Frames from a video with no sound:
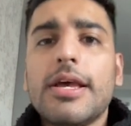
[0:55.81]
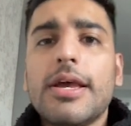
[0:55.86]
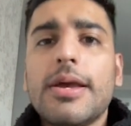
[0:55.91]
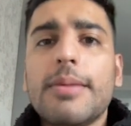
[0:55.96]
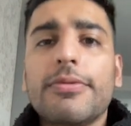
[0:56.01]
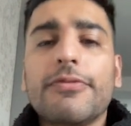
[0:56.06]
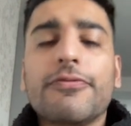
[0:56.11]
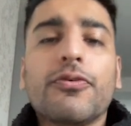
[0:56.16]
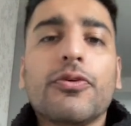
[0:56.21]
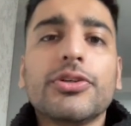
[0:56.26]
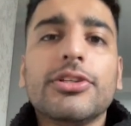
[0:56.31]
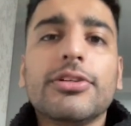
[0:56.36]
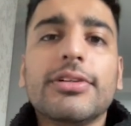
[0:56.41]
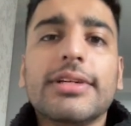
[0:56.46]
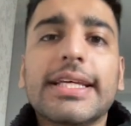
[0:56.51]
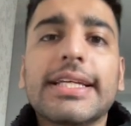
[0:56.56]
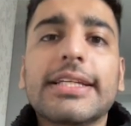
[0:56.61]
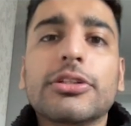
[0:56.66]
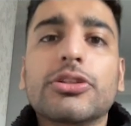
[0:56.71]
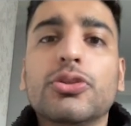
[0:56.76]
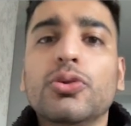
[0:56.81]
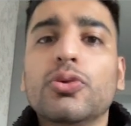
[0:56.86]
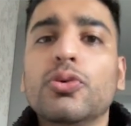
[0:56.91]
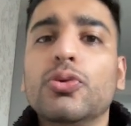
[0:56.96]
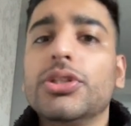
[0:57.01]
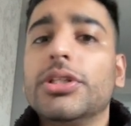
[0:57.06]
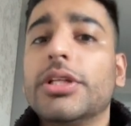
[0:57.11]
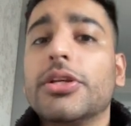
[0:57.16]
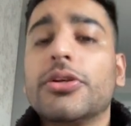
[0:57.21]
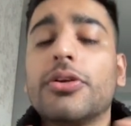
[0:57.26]
before you link
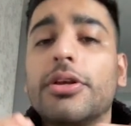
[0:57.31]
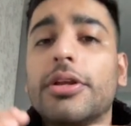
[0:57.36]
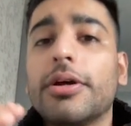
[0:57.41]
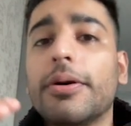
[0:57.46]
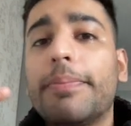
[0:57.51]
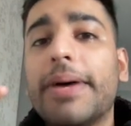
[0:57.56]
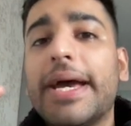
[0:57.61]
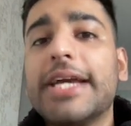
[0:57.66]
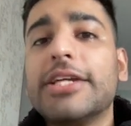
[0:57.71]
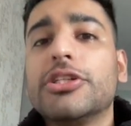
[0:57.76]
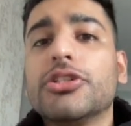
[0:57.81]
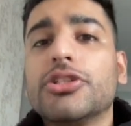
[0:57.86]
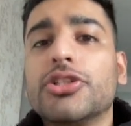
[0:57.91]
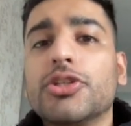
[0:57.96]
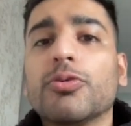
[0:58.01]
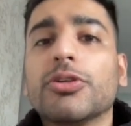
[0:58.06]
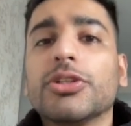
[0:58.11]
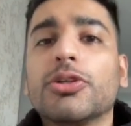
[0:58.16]
to the pages you want